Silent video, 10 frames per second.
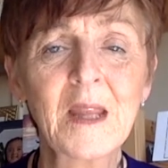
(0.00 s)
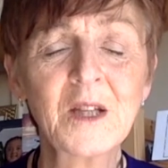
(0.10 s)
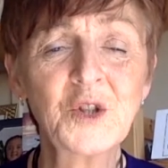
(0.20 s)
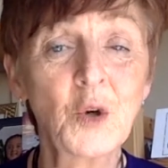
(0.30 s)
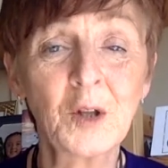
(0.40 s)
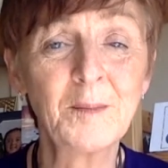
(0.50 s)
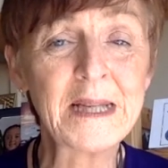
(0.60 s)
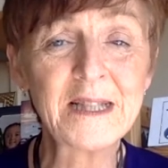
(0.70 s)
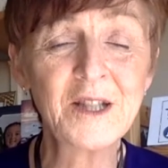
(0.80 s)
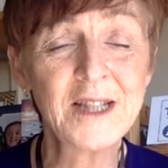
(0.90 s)
short
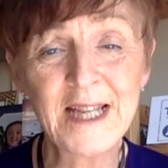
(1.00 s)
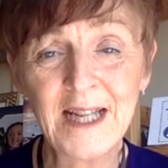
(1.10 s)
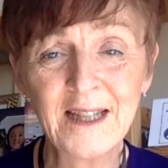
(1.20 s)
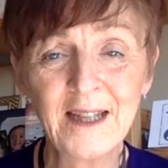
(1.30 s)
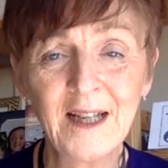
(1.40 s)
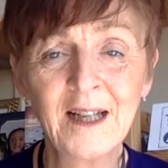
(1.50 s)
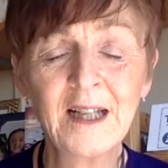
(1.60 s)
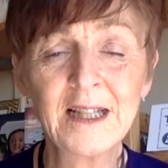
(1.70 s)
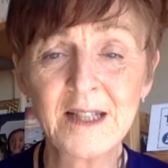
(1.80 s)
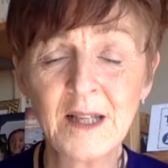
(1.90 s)
messages here there.
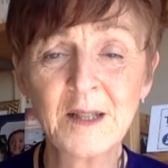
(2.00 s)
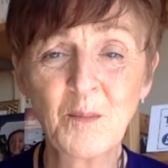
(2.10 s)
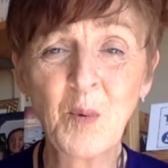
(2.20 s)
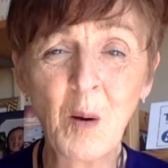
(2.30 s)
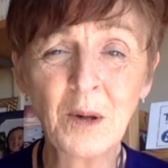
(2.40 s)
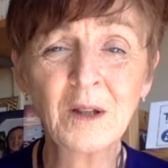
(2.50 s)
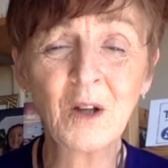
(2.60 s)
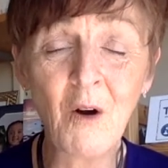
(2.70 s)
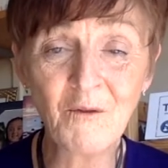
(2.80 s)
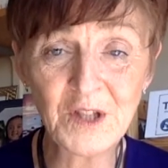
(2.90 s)
It's proper
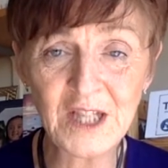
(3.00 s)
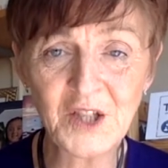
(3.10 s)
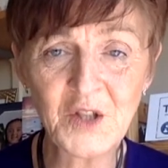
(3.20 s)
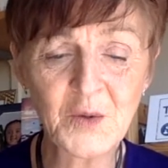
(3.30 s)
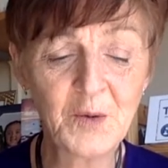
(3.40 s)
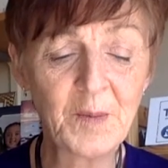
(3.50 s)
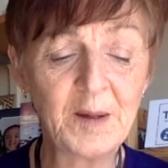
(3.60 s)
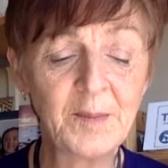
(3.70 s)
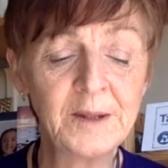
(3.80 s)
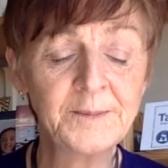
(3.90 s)
conversations with
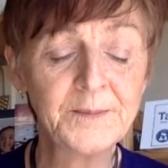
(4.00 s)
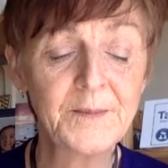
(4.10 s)
people.